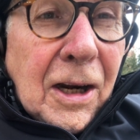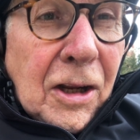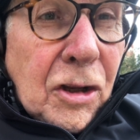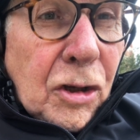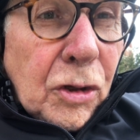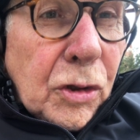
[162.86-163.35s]

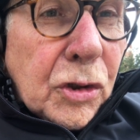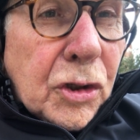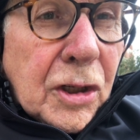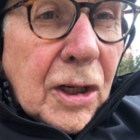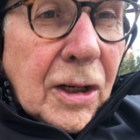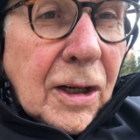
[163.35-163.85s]

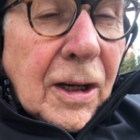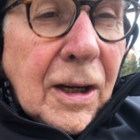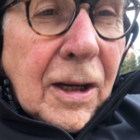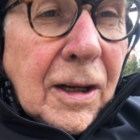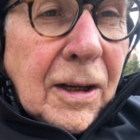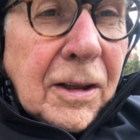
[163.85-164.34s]
used
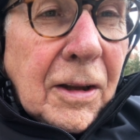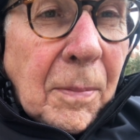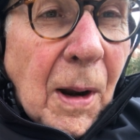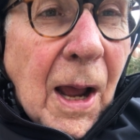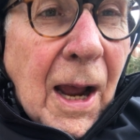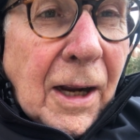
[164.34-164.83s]
the
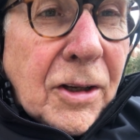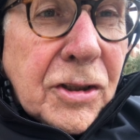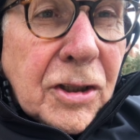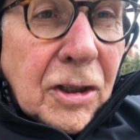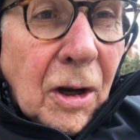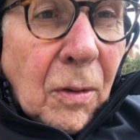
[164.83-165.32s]

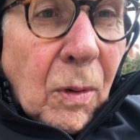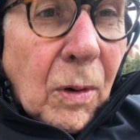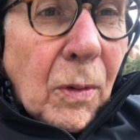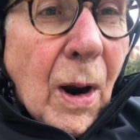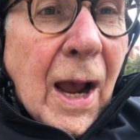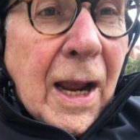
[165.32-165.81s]
blacks that were
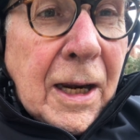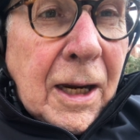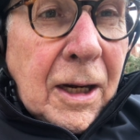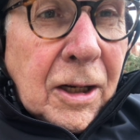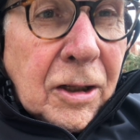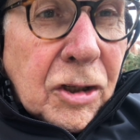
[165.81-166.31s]

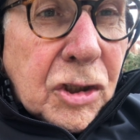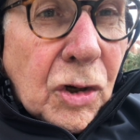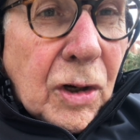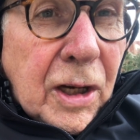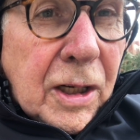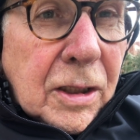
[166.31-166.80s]
rioting in the
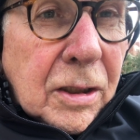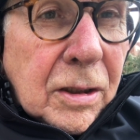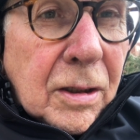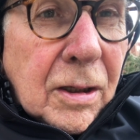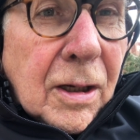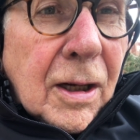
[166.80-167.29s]
street
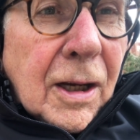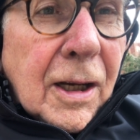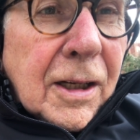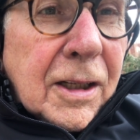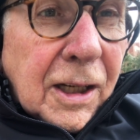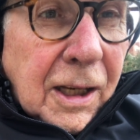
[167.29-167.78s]

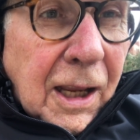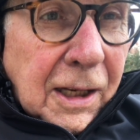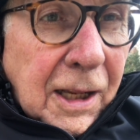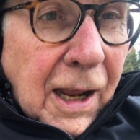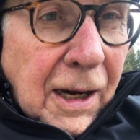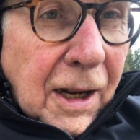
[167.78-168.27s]
to get
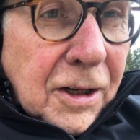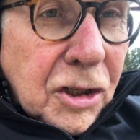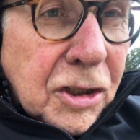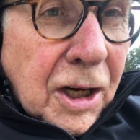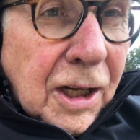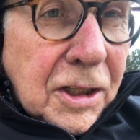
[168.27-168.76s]
that
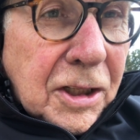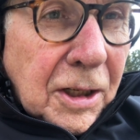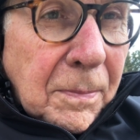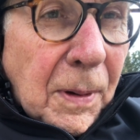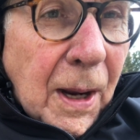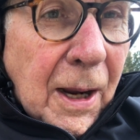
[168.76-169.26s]

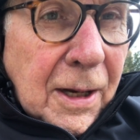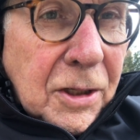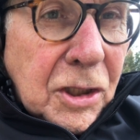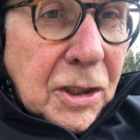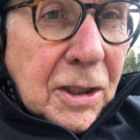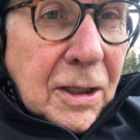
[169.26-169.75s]
legislation
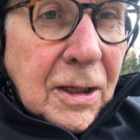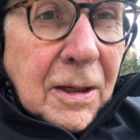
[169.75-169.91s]
passed.